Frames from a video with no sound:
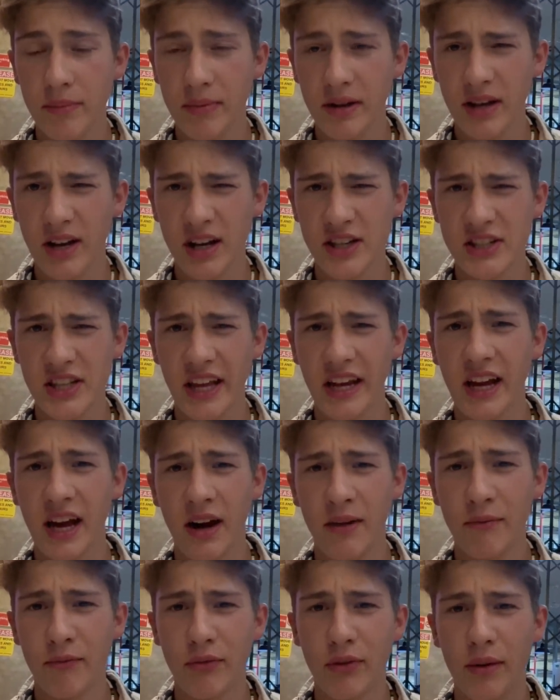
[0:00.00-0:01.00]
because they
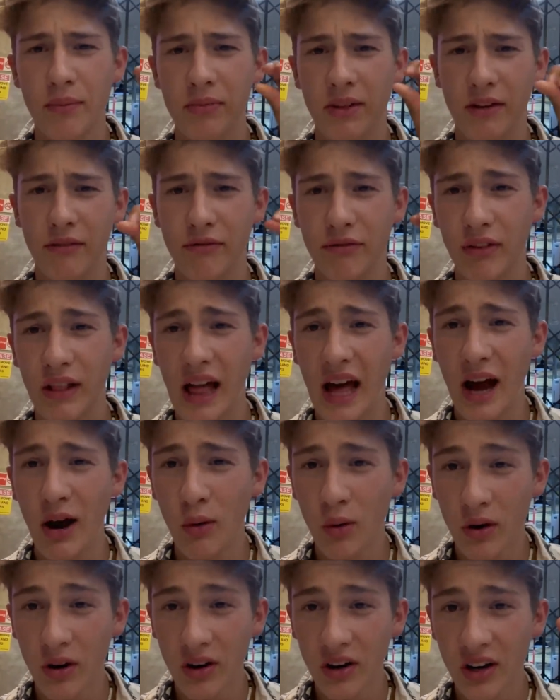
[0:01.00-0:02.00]
come from the
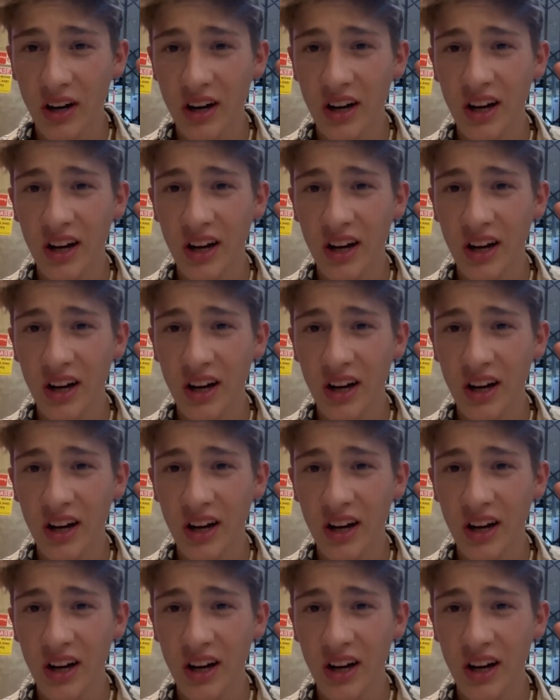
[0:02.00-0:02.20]
flower